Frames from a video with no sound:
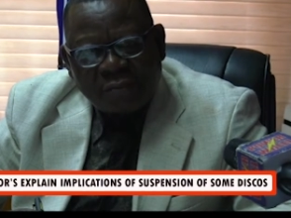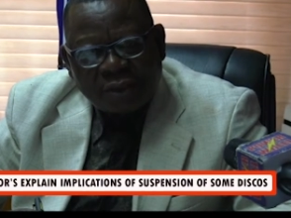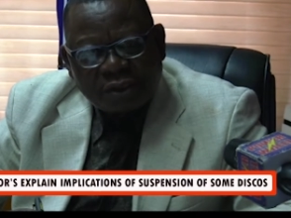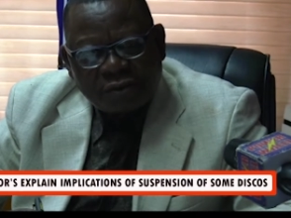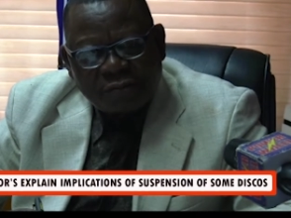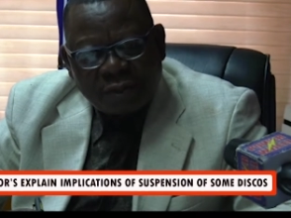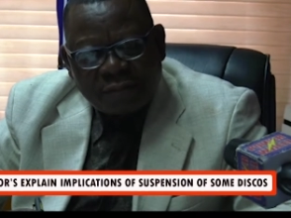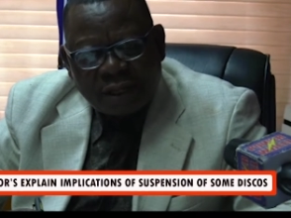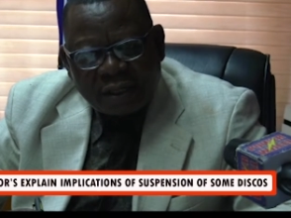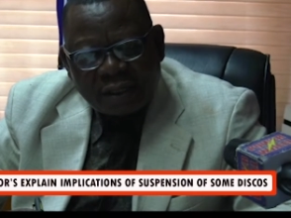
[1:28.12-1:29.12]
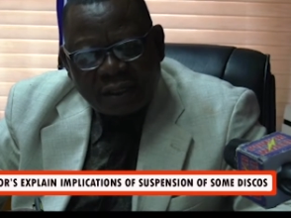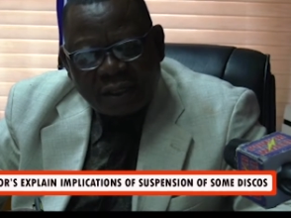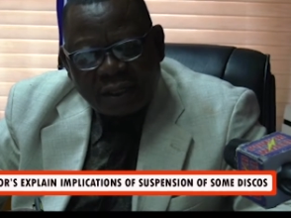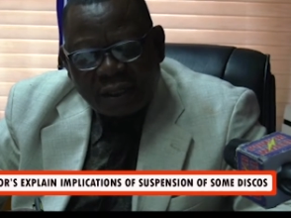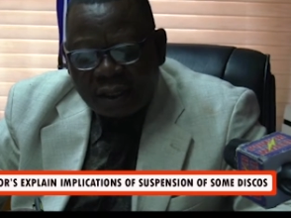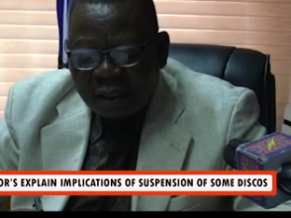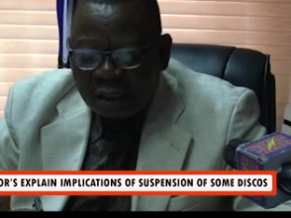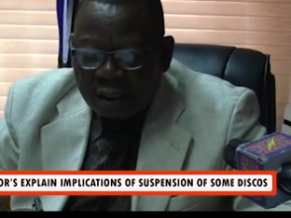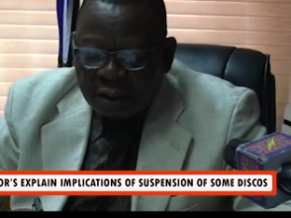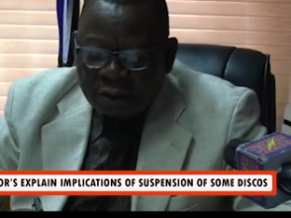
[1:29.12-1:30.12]
piece of paper.
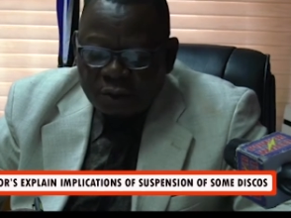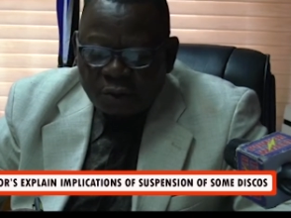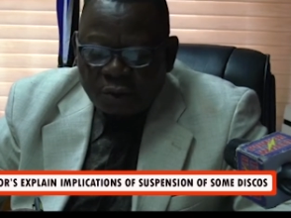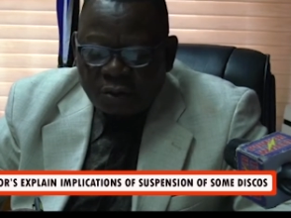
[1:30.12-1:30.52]
So